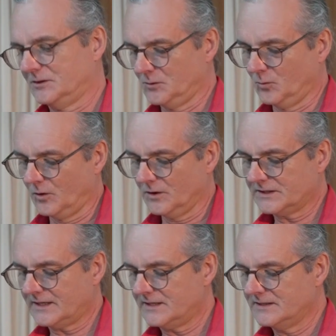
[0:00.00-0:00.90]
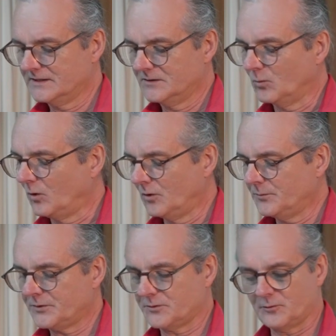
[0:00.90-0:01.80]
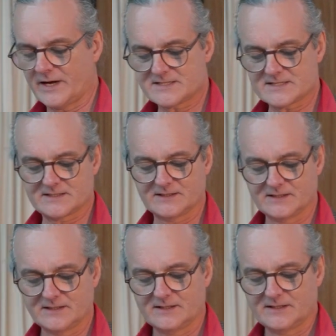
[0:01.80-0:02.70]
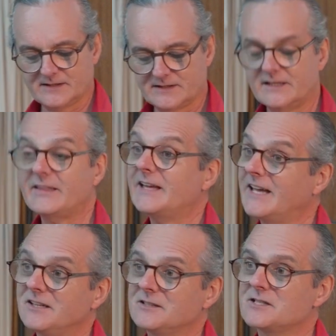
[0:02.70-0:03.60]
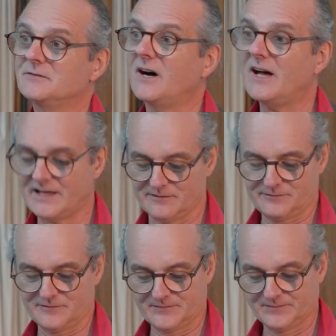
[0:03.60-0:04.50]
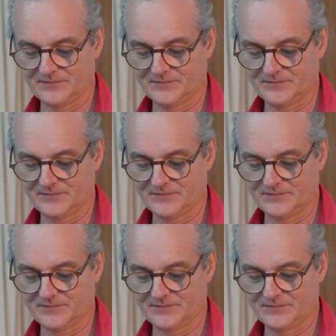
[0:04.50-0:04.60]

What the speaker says: to water, warmth, rest, then they cannot survive.